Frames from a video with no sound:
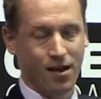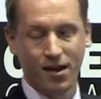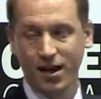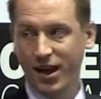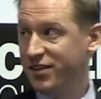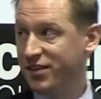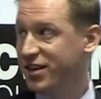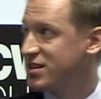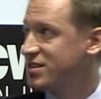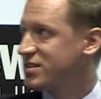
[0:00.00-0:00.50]

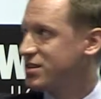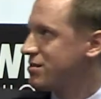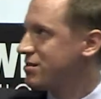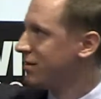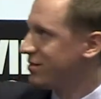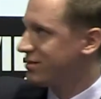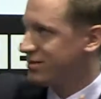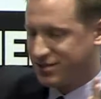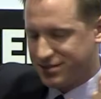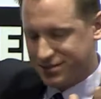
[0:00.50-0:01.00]
And this is
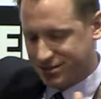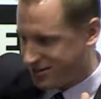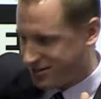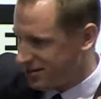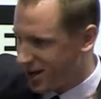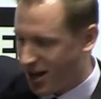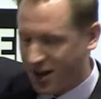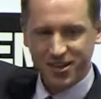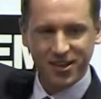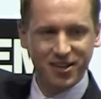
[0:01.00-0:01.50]

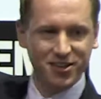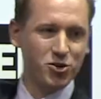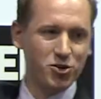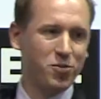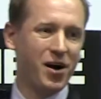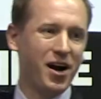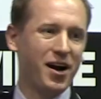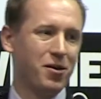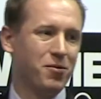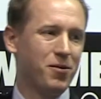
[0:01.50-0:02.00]
nothing new,
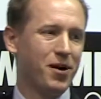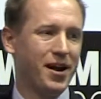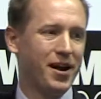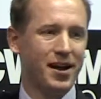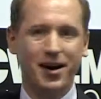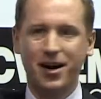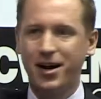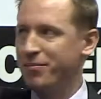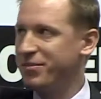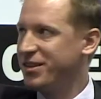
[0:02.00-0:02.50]
by the way.
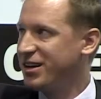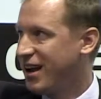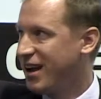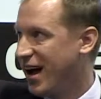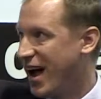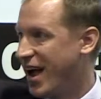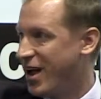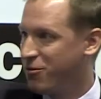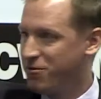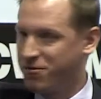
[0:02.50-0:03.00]
The
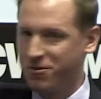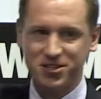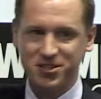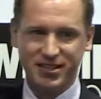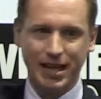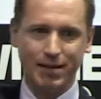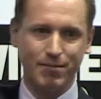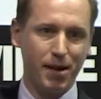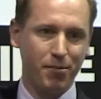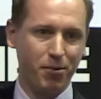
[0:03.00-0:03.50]
guy who first
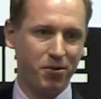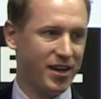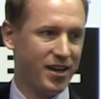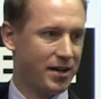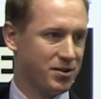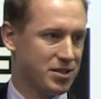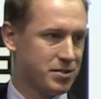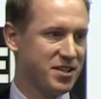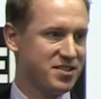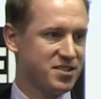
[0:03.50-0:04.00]
came up with that
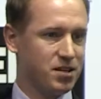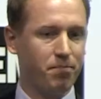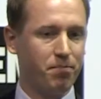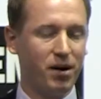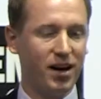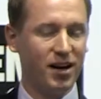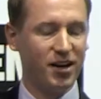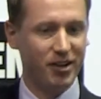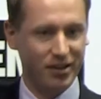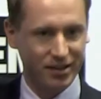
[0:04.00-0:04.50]
was Mr.
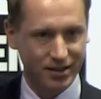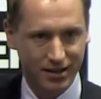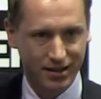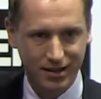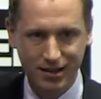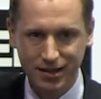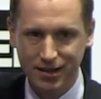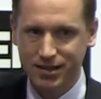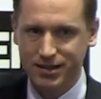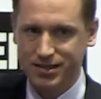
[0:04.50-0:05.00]
Park.
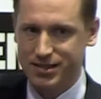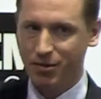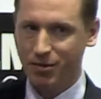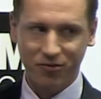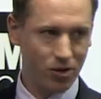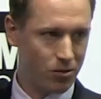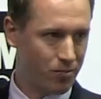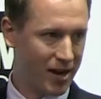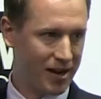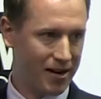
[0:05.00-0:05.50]
Some
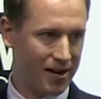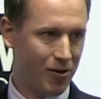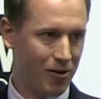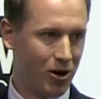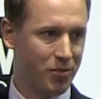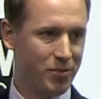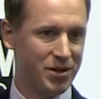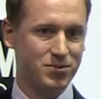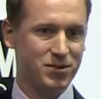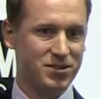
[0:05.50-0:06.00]
of you might know
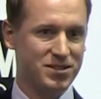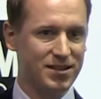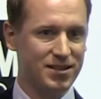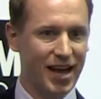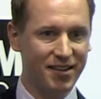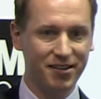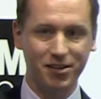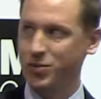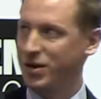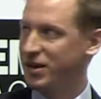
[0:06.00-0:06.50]
him. It was
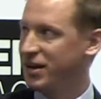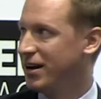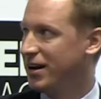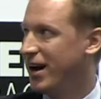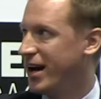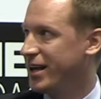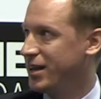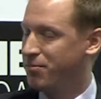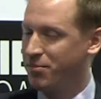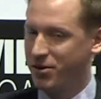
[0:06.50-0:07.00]

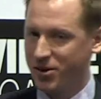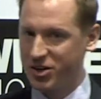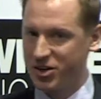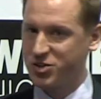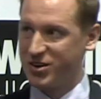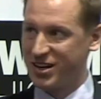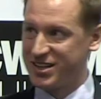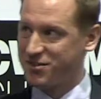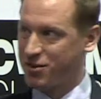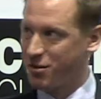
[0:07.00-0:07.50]
1929, the Park
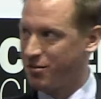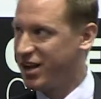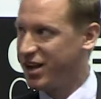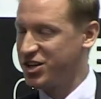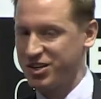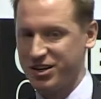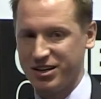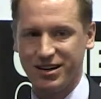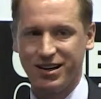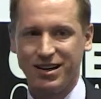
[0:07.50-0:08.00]

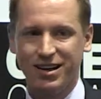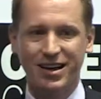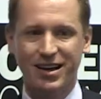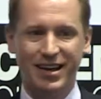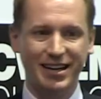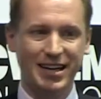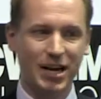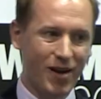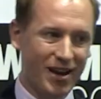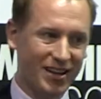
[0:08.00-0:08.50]
transformation.
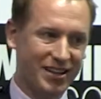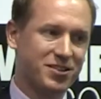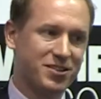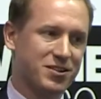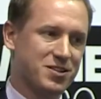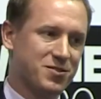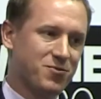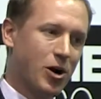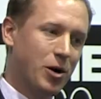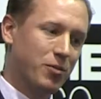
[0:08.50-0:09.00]
He directly
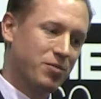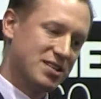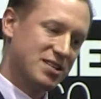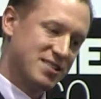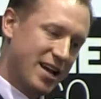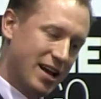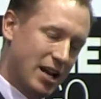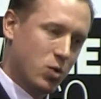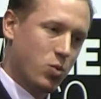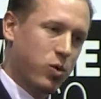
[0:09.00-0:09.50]
transformed the
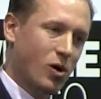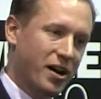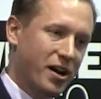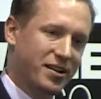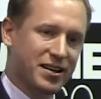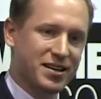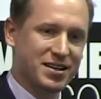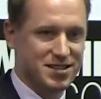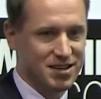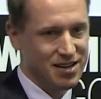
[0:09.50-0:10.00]
stator
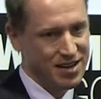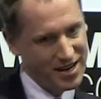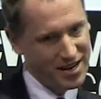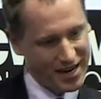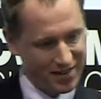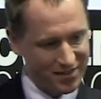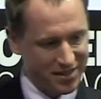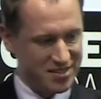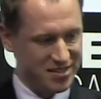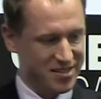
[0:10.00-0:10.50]
quantities
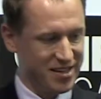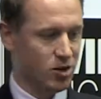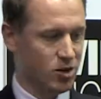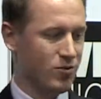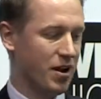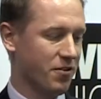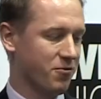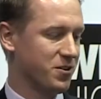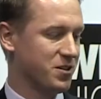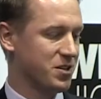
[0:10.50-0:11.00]
in this DQ
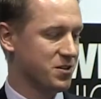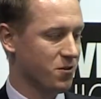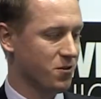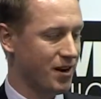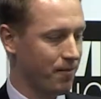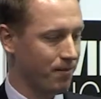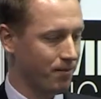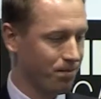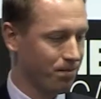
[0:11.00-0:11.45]
reference frame.